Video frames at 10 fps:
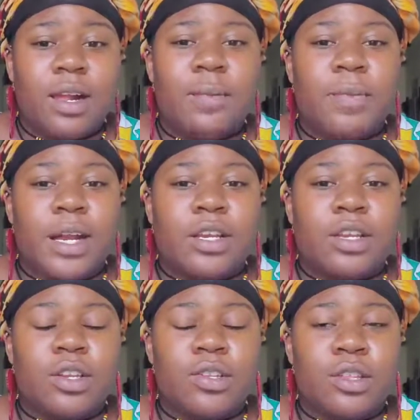But
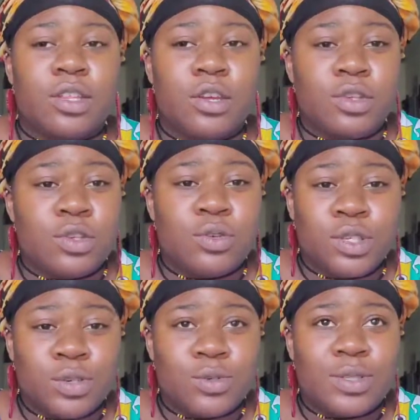you
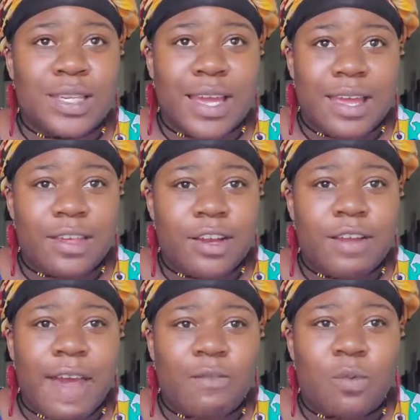two together
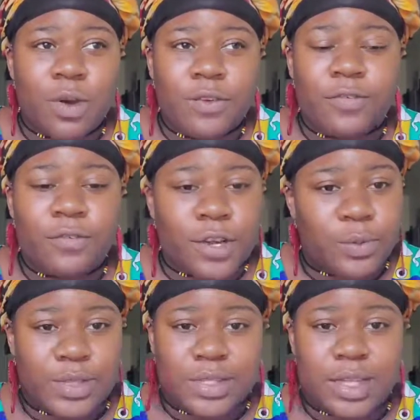have one
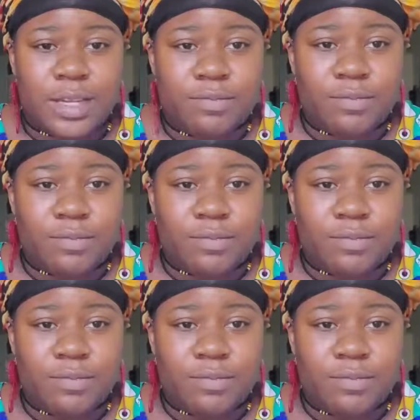frequency.